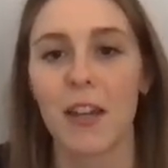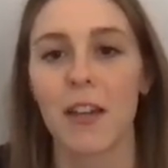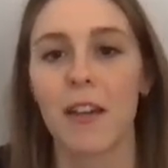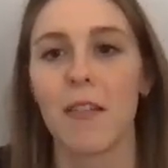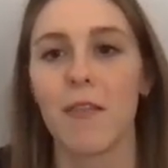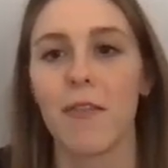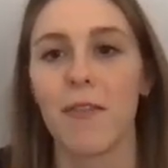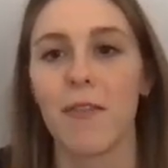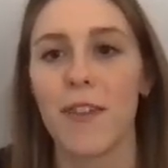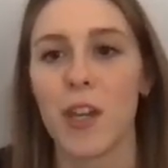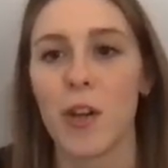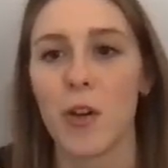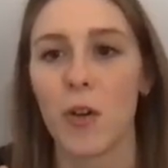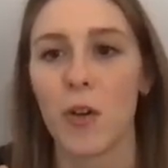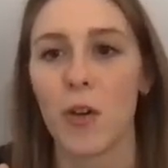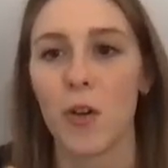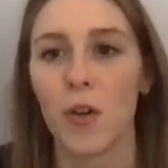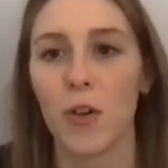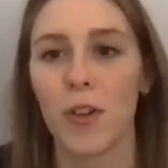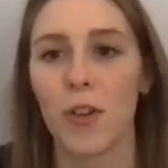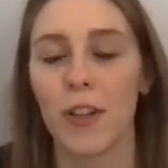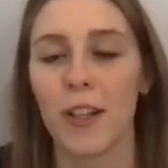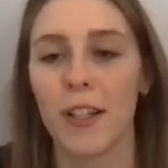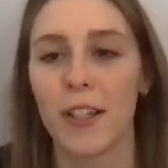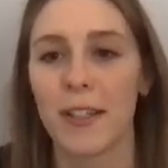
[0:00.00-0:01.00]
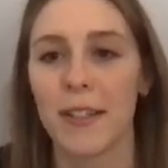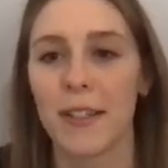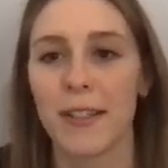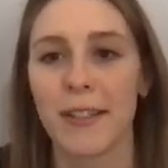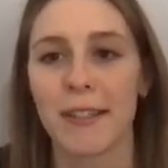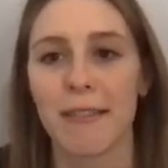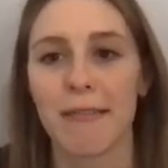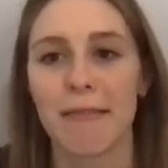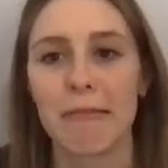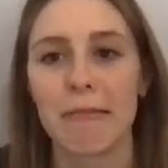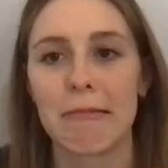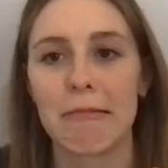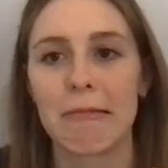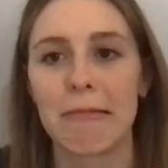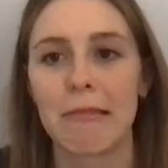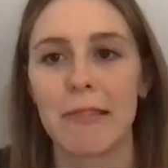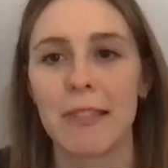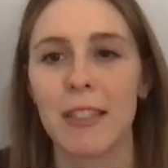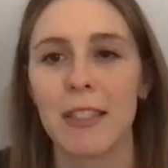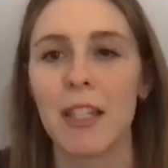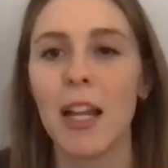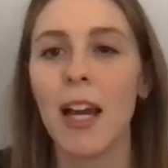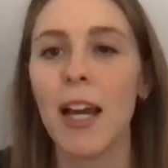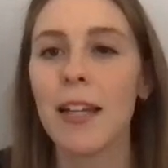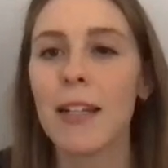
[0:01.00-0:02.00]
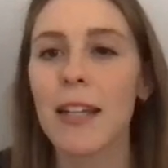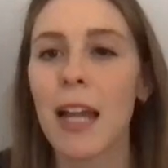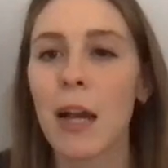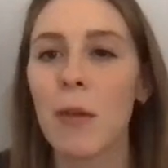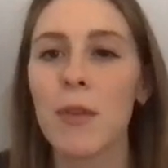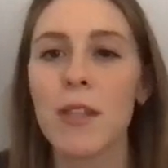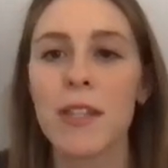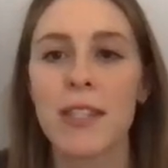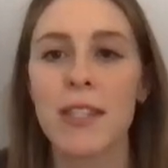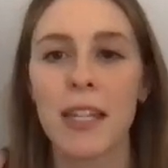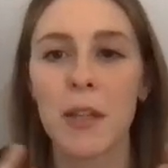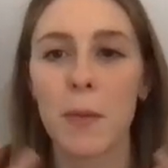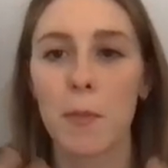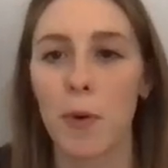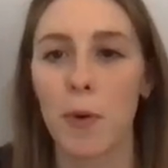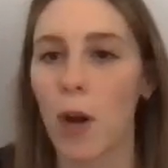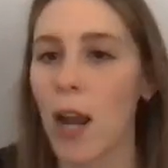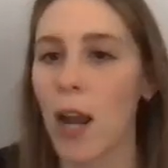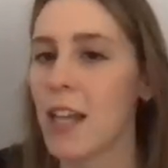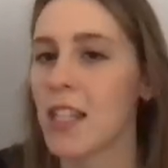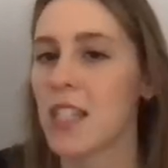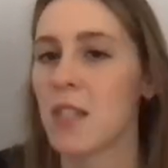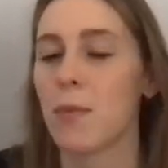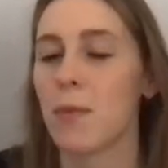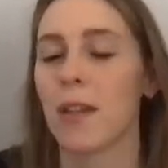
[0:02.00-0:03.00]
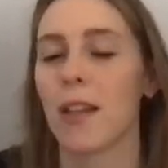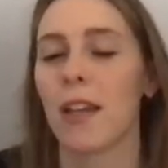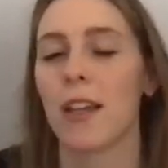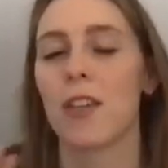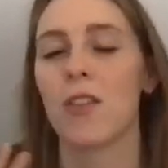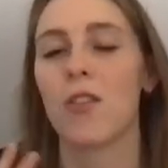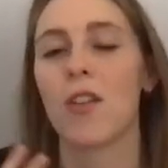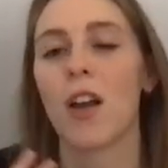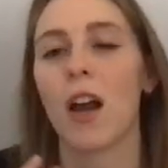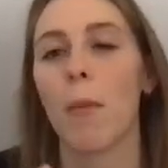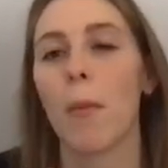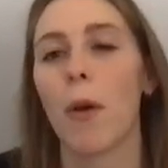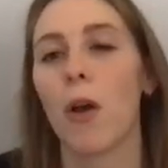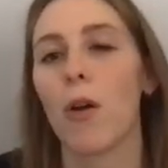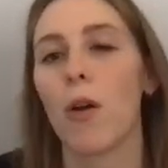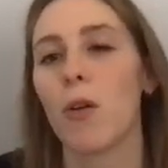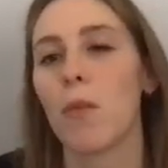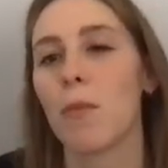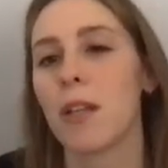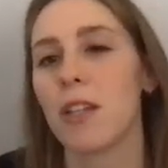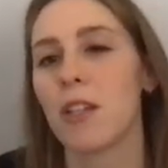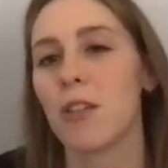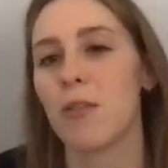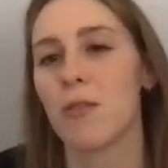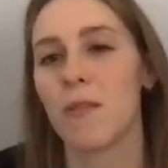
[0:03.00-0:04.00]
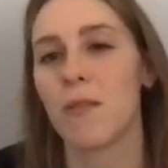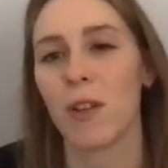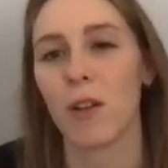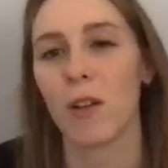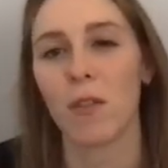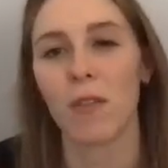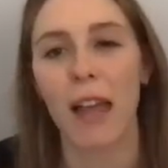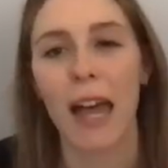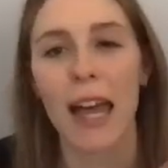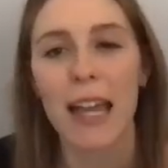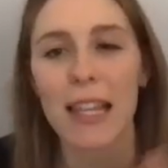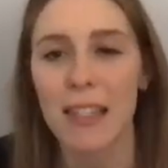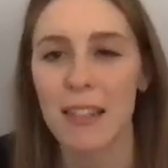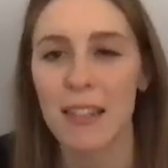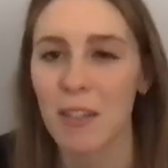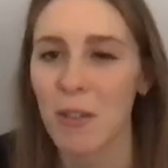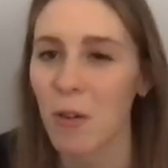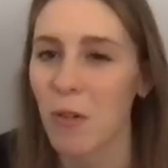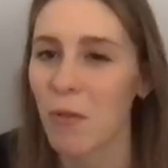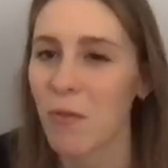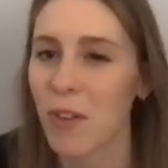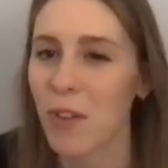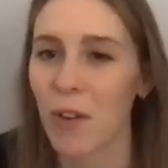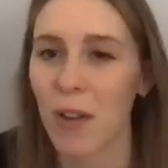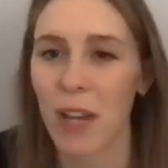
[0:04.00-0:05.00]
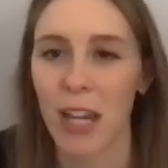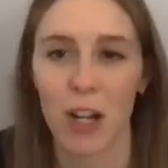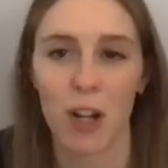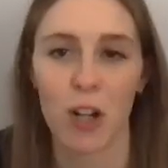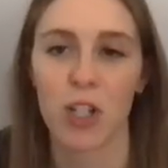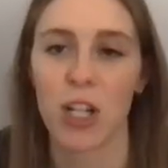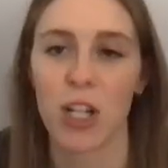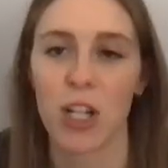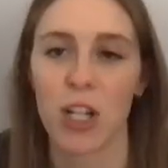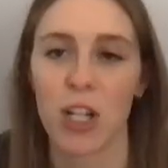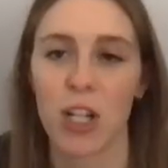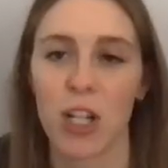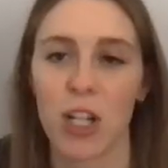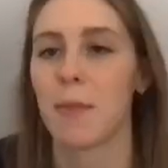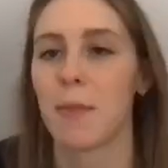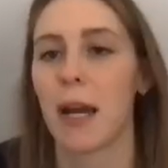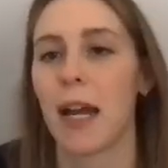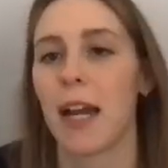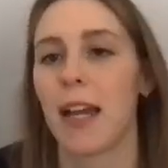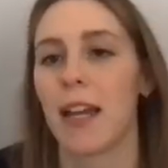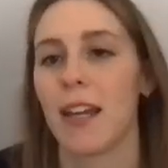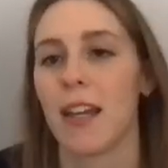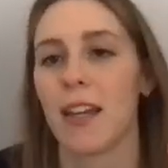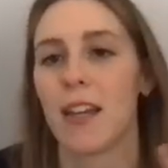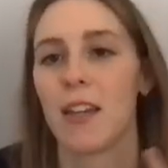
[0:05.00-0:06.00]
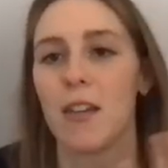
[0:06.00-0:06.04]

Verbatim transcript: feel I wouldn't say depressed, but like you come home and you feel you don't feel energized by it.